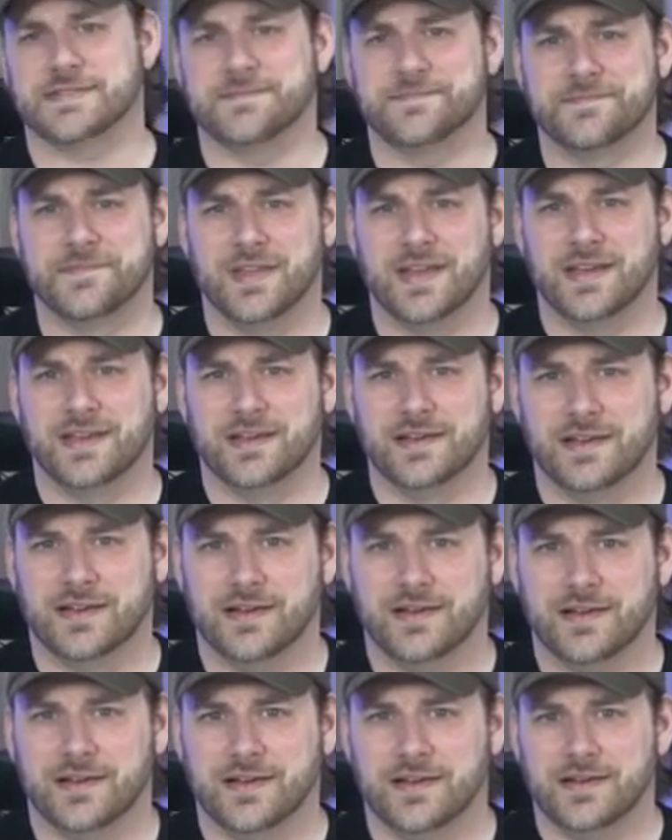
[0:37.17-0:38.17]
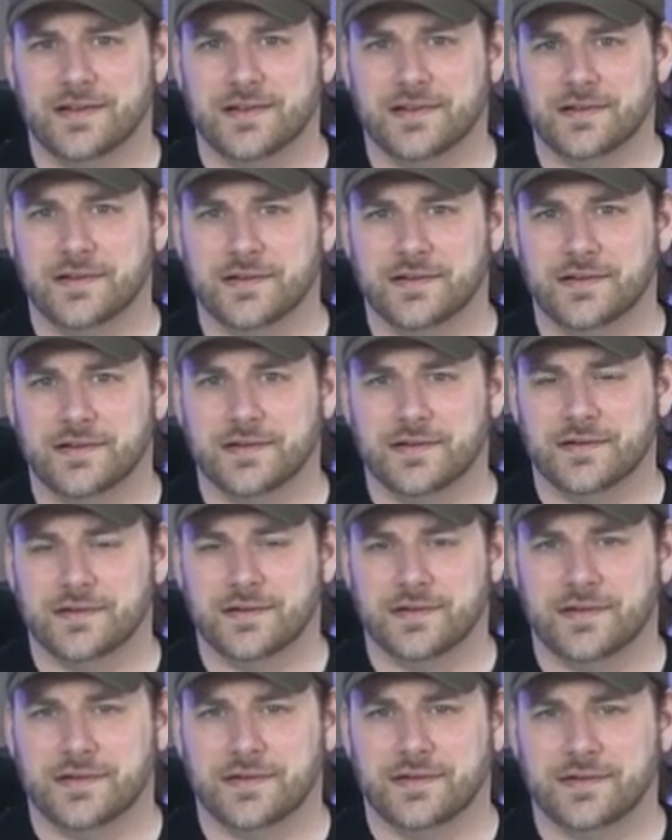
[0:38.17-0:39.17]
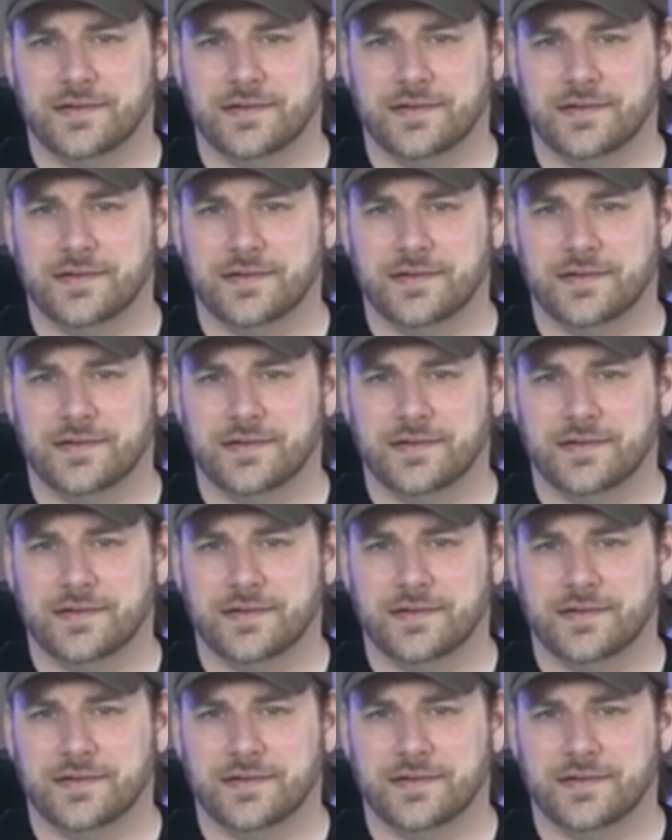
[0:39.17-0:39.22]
Whoa, sudden change in scenery.